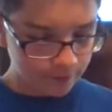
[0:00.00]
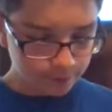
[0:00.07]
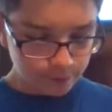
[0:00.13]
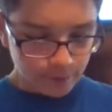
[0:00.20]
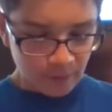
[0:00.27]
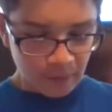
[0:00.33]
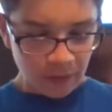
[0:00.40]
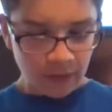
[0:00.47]
you.
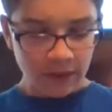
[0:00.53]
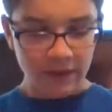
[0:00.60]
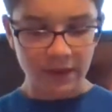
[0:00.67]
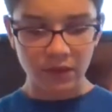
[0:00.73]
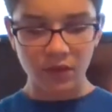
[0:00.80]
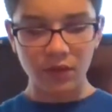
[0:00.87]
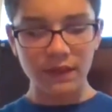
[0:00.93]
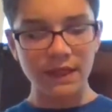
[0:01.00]

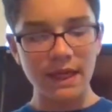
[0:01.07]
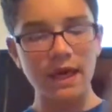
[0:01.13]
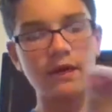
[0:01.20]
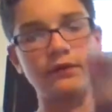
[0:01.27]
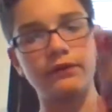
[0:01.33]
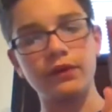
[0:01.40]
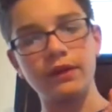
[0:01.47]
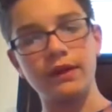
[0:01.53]
So
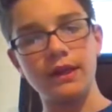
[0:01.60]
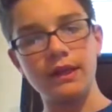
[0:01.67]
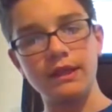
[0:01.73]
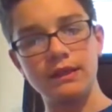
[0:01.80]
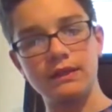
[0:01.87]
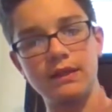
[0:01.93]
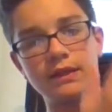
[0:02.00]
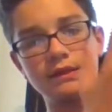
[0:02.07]
yeah, for the
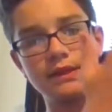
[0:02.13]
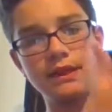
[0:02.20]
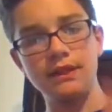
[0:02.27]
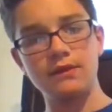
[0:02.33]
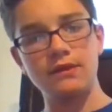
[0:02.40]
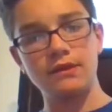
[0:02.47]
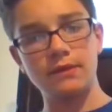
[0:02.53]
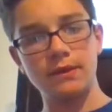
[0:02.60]

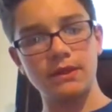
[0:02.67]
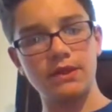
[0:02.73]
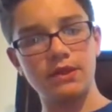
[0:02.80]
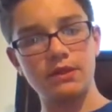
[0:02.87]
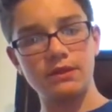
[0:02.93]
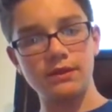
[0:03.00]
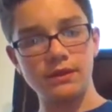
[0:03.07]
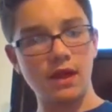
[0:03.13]
Nintendo
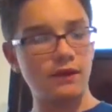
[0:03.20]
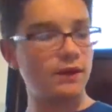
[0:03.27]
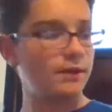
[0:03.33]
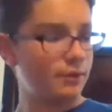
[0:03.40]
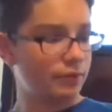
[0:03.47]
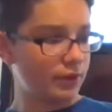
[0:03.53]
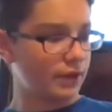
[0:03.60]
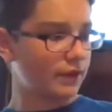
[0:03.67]
Switch,
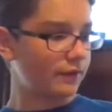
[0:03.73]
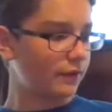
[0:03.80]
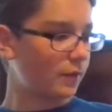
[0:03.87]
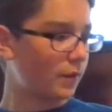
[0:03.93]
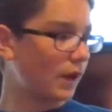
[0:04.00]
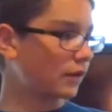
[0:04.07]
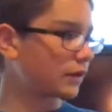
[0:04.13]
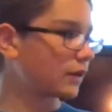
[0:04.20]
Zelda Breath of the
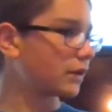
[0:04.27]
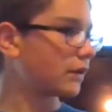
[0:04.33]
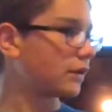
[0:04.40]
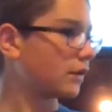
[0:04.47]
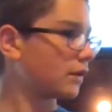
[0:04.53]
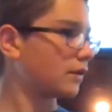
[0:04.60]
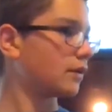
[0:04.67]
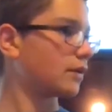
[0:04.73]

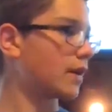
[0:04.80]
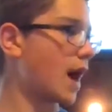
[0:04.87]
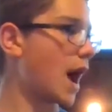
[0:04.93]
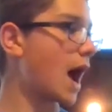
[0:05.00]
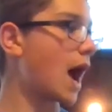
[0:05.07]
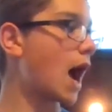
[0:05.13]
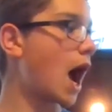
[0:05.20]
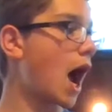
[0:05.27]

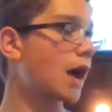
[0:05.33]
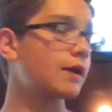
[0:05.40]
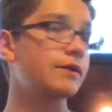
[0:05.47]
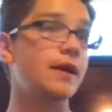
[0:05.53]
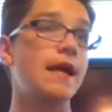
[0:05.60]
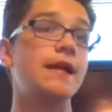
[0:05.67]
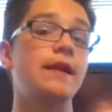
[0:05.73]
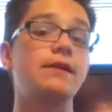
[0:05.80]
Wild.
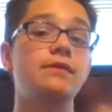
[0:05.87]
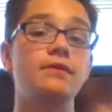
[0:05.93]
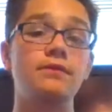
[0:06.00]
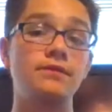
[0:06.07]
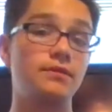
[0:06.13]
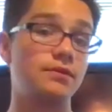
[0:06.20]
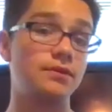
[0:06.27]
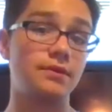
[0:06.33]

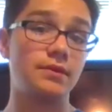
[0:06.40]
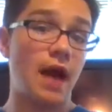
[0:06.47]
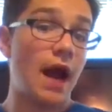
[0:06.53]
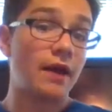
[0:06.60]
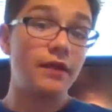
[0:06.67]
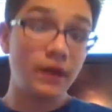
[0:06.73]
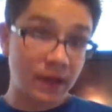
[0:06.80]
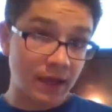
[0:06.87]
And
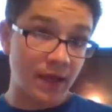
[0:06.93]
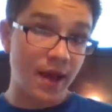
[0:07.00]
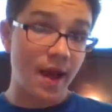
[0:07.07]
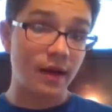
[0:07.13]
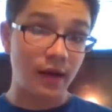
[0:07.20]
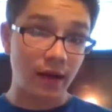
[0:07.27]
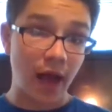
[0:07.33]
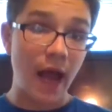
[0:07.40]
I think
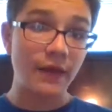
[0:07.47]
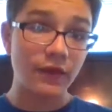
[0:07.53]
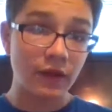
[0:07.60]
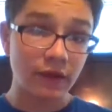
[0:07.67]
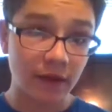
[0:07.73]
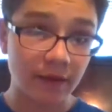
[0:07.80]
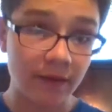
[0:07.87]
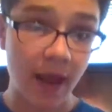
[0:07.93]

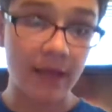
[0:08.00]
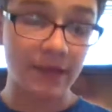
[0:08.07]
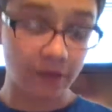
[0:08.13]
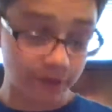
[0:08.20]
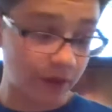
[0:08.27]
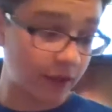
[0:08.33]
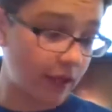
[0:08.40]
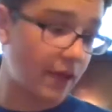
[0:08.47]
that it's
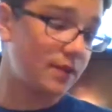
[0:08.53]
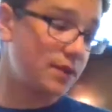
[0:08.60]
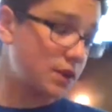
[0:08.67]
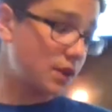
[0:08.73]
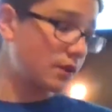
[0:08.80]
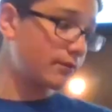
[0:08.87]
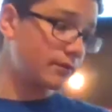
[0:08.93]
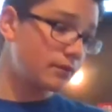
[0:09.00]
a fun game.
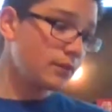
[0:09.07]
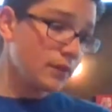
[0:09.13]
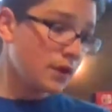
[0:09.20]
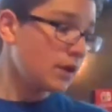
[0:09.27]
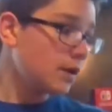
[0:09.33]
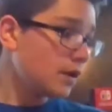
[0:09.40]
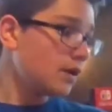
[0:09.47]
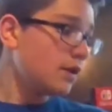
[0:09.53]
So
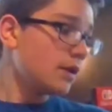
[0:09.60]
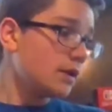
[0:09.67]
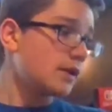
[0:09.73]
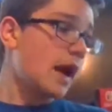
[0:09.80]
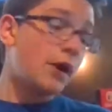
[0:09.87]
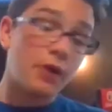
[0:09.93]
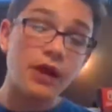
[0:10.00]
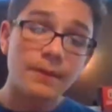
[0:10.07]

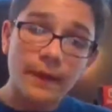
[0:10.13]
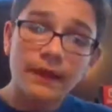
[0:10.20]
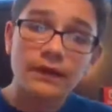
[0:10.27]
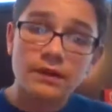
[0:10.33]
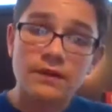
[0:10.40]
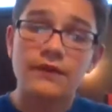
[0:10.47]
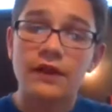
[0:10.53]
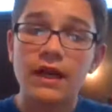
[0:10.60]
I recommend it.
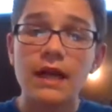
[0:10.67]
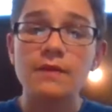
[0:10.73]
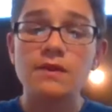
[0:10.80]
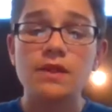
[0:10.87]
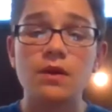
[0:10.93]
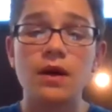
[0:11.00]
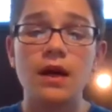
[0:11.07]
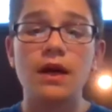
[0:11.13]
It's a fun game.
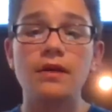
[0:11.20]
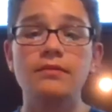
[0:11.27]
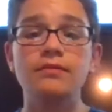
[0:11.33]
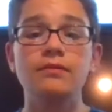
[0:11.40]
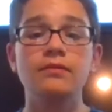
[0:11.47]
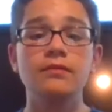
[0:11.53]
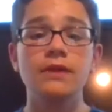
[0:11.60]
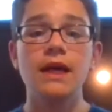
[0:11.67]

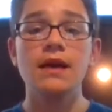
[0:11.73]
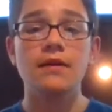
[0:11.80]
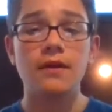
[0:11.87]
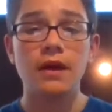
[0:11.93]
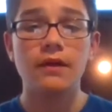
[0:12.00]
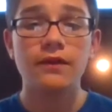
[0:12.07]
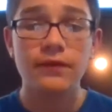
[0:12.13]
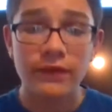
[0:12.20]
So yeah,
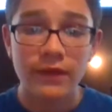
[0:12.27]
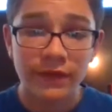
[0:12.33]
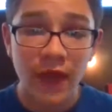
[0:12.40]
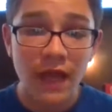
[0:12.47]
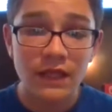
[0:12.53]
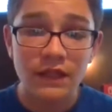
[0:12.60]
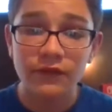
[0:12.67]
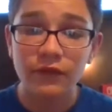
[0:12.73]

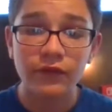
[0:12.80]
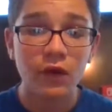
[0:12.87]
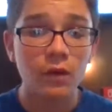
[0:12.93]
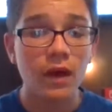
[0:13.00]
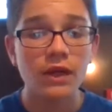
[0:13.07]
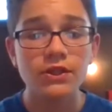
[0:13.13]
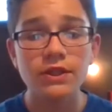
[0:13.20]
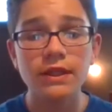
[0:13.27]
thanks for
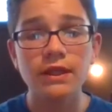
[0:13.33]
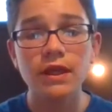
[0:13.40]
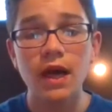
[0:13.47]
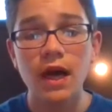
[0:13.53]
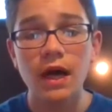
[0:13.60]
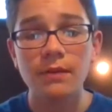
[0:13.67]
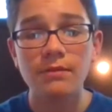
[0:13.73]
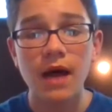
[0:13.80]
watching.
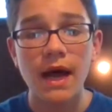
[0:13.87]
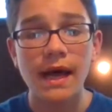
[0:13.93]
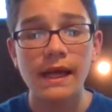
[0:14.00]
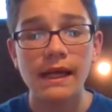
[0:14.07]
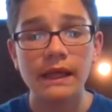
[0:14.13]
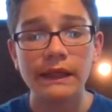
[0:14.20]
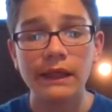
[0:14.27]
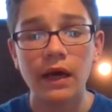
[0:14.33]

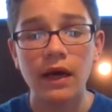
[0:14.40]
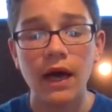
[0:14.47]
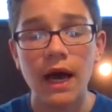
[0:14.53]
I